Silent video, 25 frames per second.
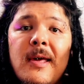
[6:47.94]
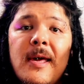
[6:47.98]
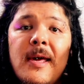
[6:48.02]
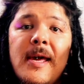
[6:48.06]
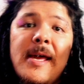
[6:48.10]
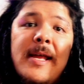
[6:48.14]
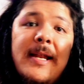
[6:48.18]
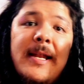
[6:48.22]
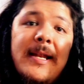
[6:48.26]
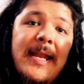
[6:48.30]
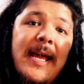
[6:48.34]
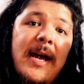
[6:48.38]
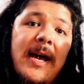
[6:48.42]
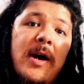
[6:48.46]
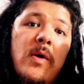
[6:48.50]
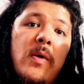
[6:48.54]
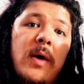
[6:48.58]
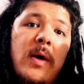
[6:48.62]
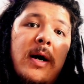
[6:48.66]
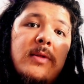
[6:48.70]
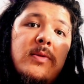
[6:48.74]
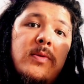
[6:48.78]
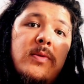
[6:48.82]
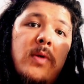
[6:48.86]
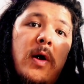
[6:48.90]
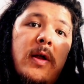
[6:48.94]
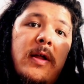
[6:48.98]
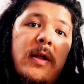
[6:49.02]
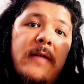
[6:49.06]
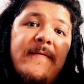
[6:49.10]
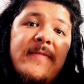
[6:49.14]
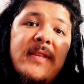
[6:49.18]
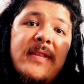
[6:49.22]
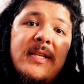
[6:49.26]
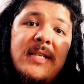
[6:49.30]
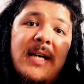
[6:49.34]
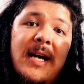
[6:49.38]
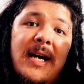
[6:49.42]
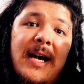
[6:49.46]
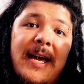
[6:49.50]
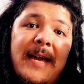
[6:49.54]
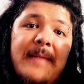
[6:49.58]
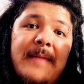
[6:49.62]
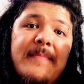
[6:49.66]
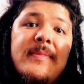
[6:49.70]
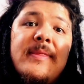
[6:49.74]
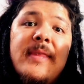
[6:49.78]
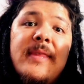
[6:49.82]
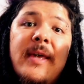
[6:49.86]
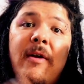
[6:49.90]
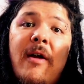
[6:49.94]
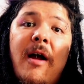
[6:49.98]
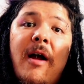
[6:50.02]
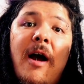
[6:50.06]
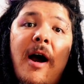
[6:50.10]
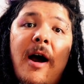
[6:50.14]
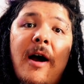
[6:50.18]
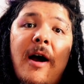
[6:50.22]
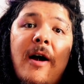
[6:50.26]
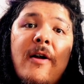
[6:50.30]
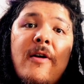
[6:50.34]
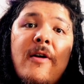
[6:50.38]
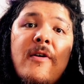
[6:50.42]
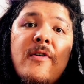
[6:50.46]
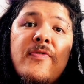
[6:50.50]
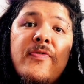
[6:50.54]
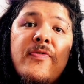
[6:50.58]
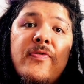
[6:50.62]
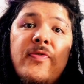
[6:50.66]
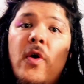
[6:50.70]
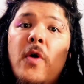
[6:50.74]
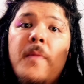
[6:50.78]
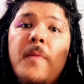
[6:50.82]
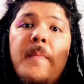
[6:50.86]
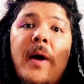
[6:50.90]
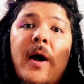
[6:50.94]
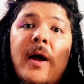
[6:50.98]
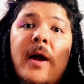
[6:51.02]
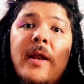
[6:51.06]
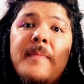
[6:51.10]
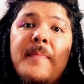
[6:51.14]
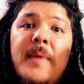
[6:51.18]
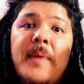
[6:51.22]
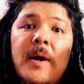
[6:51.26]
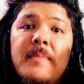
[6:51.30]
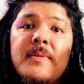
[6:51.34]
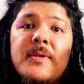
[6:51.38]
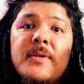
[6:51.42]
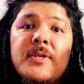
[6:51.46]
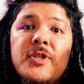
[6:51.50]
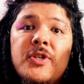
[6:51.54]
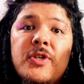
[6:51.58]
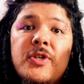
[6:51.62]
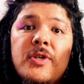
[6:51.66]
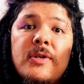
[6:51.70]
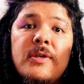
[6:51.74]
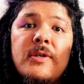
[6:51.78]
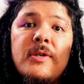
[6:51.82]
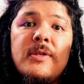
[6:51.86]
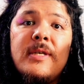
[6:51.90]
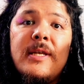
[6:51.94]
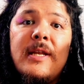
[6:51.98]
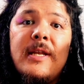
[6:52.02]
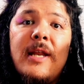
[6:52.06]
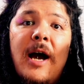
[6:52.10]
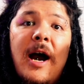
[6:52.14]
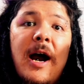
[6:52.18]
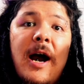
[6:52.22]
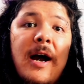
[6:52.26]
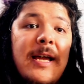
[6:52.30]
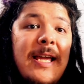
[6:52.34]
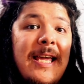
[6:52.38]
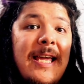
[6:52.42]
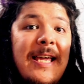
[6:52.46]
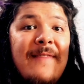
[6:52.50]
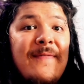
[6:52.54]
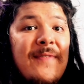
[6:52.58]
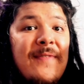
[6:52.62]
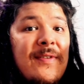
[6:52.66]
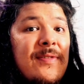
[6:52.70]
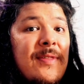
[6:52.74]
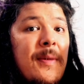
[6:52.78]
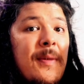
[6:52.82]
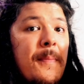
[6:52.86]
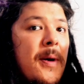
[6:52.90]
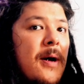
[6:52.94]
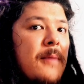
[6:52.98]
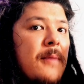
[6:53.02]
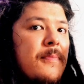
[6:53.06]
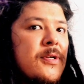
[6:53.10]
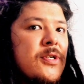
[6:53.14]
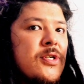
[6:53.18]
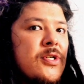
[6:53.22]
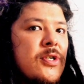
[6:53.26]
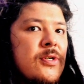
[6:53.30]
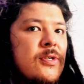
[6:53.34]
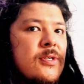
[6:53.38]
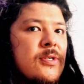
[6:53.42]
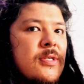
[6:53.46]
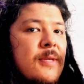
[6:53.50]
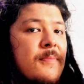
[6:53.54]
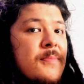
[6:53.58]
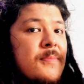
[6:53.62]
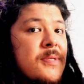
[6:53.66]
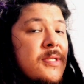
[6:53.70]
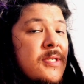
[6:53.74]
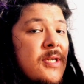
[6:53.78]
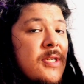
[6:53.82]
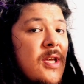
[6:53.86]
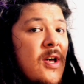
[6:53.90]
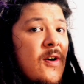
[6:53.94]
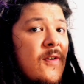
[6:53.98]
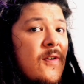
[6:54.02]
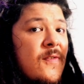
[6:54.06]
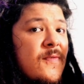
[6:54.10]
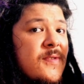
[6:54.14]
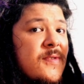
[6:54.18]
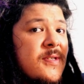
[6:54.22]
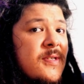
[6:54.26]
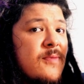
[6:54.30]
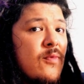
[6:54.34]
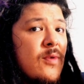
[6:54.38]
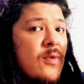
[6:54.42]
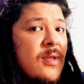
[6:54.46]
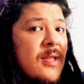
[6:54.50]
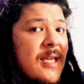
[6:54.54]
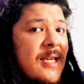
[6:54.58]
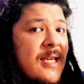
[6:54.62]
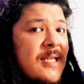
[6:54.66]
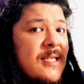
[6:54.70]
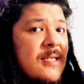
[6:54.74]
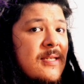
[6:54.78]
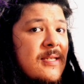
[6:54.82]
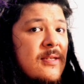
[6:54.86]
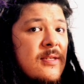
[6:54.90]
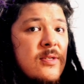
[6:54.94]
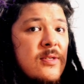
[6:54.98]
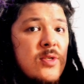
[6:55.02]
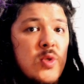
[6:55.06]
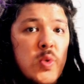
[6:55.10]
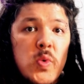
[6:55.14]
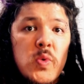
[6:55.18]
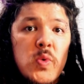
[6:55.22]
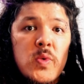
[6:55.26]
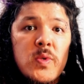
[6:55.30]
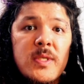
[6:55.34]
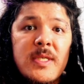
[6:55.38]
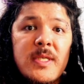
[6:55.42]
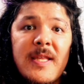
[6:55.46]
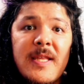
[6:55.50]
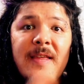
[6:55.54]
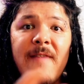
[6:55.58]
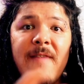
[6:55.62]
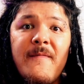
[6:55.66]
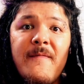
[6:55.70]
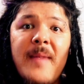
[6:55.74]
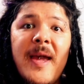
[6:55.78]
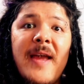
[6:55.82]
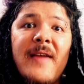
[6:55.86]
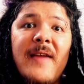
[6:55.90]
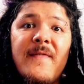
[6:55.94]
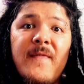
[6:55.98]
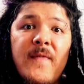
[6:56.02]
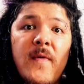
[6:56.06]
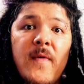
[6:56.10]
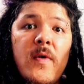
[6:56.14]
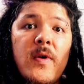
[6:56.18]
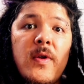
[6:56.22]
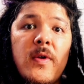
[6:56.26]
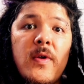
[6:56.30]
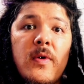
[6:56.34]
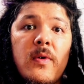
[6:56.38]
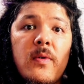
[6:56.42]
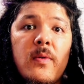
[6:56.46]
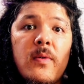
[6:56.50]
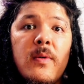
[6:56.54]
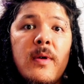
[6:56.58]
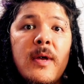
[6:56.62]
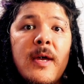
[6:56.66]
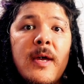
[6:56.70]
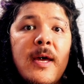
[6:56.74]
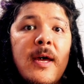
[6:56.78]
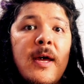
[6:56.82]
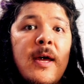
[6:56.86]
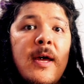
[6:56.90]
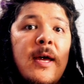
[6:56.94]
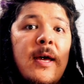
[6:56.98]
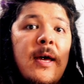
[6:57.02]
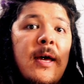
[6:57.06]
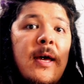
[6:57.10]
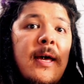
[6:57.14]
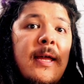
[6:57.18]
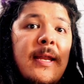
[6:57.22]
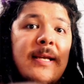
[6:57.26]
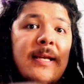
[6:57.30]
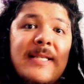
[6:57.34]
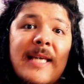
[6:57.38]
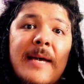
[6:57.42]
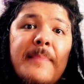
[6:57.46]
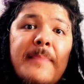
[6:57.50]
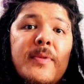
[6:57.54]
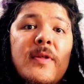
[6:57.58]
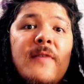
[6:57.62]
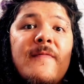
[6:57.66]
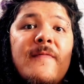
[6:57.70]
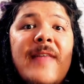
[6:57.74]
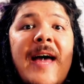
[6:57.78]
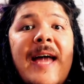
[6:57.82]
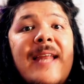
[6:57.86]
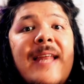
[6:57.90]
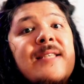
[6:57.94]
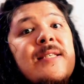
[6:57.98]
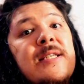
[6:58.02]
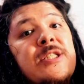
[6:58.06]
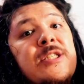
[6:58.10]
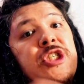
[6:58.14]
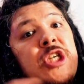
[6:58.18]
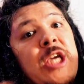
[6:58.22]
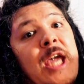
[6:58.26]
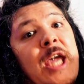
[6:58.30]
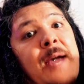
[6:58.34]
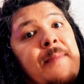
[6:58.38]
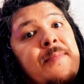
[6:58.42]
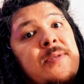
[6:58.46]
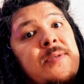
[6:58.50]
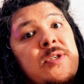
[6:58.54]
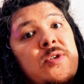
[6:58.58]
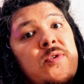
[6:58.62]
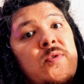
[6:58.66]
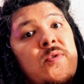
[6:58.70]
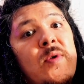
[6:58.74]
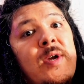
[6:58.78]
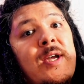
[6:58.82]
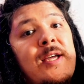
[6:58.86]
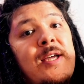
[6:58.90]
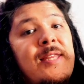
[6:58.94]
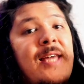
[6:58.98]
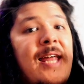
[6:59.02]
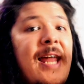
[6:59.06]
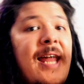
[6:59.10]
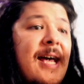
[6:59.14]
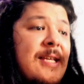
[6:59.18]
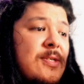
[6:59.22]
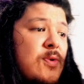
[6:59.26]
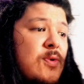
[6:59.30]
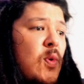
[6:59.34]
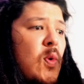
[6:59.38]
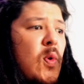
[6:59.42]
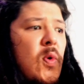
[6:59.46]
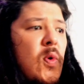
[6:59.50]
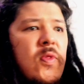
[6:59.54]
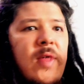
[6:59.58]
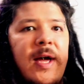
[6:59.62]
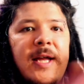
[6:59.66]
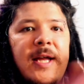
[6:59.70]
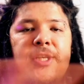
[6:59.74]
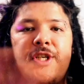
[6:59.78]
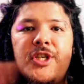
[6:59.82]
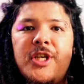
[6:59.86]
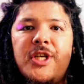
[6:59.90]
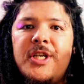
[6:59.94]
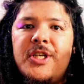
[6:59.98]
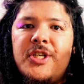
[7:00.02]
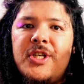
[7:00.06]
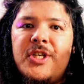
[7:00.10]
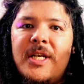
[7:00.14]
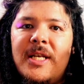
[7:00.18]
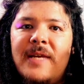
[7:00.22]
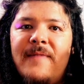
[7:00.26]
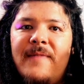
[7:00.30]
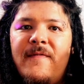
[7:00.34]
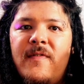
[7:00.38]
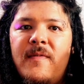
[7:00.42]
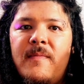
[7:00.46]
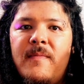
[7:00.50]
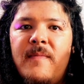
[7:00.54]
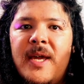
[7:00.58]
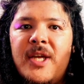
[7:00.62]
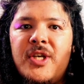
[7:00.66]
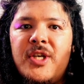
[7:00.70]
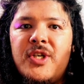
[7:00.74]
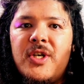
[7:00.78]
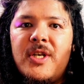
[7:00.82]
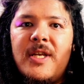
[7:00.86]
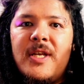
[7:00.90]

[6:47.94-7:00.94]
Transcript: Now, a lot of the time, there are third-party publishers and even the publishers themselves release tools that they've made for you. An example of that is a GM screen that has all that cheat sheet information in